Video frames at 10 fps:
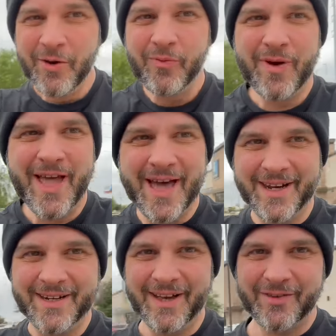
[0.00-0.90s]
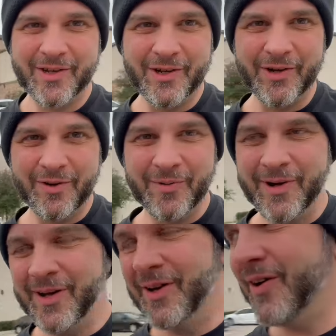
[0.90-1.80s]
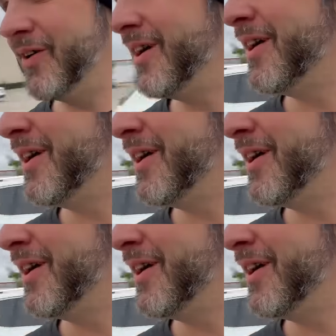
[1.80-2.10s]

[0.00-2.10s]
We had another Wheel.